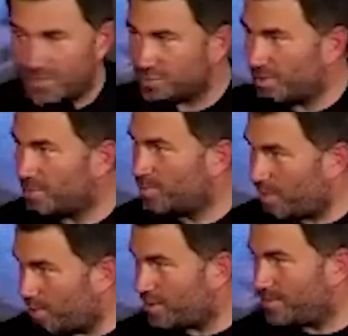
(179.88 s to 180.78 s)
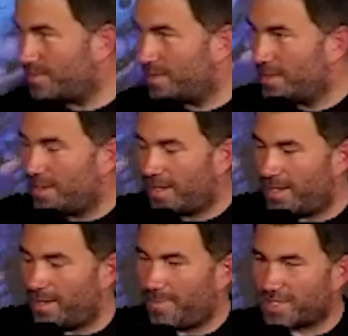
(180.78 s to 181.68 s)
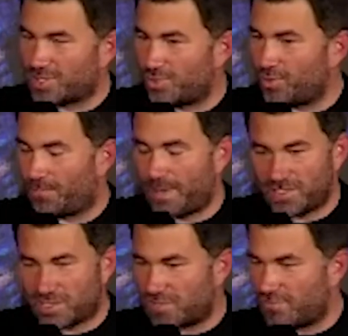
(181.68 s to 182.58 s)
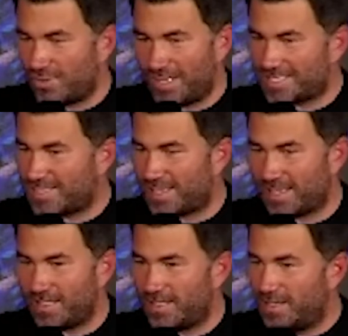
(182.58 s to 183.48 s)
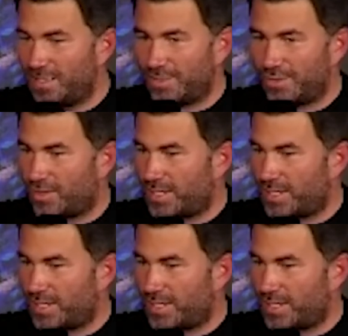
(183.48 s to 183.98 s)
Juan, welcome. I saw pictures of you yesterday. You look in